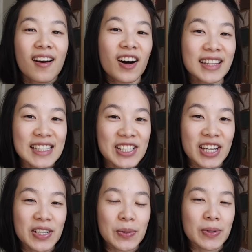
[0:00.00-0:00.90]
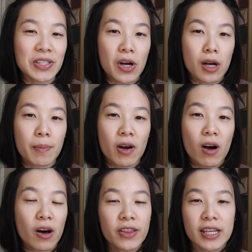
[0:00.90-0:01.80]
On this channel, we talk about
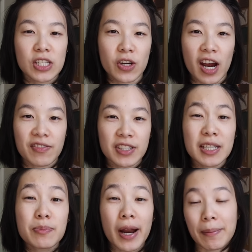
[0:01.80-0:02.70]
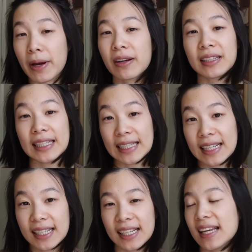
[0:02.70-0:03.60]
all things crafty, primarily
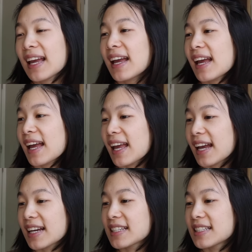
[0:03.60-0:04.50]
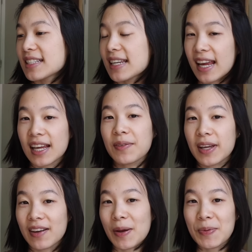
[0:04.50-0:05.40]
knitting, and today
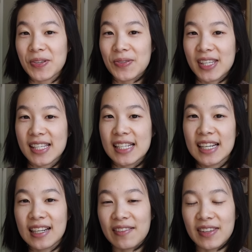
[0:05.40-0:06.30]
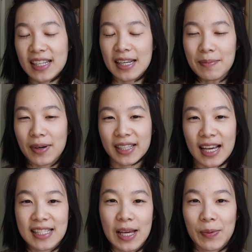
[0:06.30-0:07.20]
we have episode 16 of the knitting
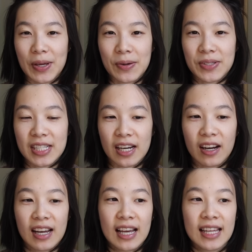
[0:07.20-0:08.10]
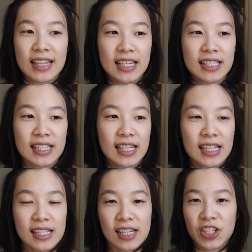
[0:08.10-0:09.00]
podcast that we host here. This
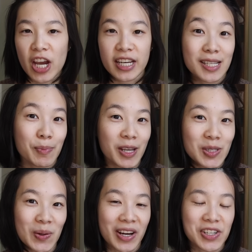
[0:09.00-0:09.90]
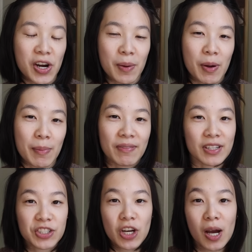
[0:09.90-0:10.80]
is a chatty space where I talk about my
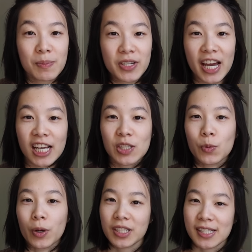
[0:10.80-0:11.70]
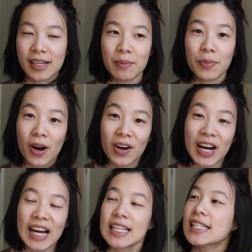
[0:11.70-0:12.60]
finished objects, works in
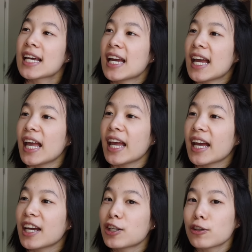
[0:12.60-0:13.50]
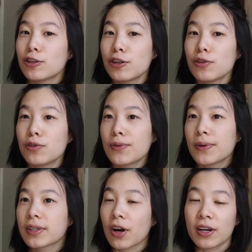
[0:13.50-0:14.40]
progress, and
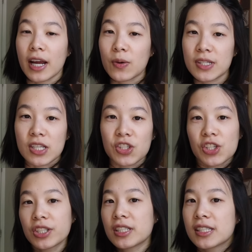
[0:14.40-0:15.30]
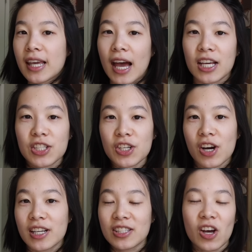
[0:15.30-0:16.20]
new yarn acquisitions,
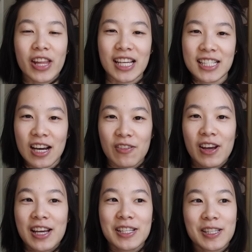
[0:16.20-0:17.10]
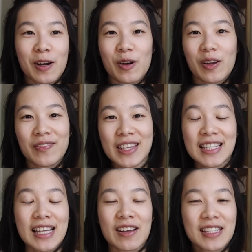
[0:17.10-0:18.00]
cast-ons, all that stuff. So if this
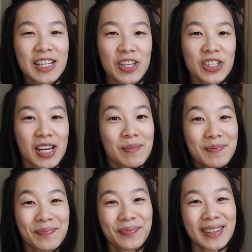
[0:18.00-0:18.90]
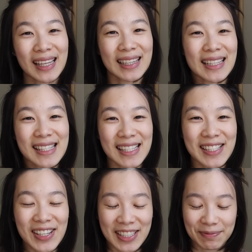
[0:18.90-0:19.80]
sounds like your jam, let's get
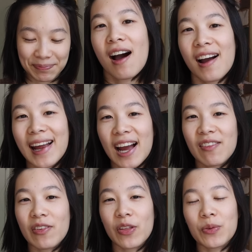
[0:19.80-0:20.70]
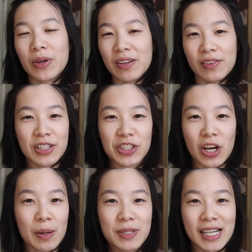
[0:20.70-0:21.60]
started. I have 3 finished
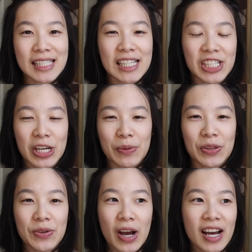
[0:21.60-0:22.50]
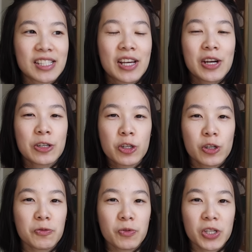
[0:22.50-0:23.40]
objects to share with you guys,
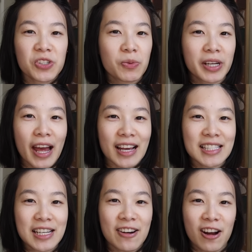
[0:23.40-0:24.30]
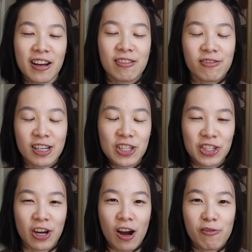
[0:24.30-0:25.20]
2 of which were casted on and
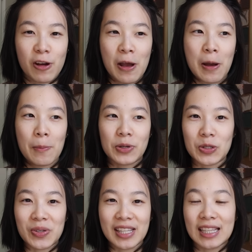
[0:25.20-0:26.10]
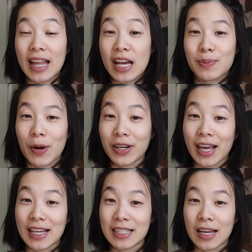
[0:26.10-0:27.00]
finished off between the last
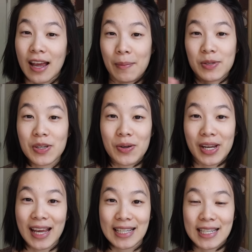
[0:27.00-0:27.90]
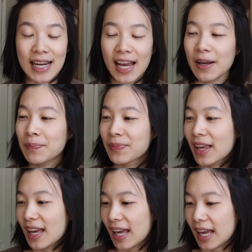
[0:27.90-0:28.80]
podcast episode and today.
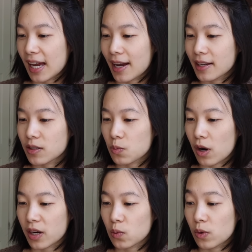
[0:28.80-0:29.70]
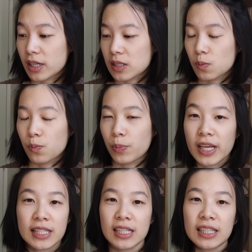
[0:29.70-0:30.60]
And one was
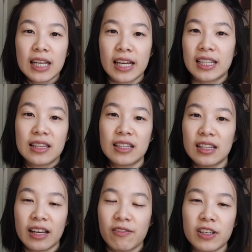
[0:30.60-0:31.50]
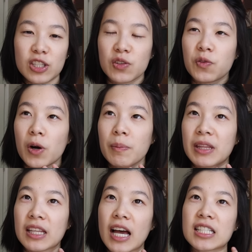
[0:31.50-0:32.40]
basically in the finished form in
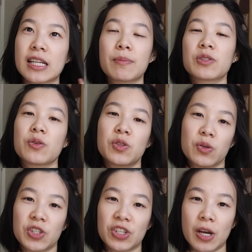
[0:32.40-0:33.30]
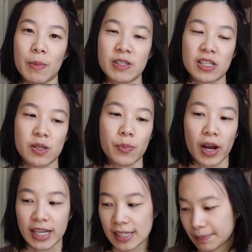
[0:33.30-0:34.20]
the last episode, so it shouldn't come as a
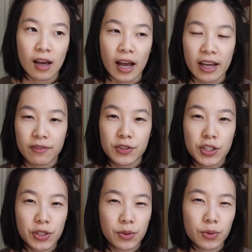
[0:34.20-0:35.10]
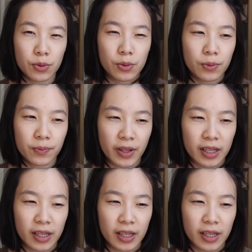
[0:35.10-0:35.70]
surprise. I have 3-ish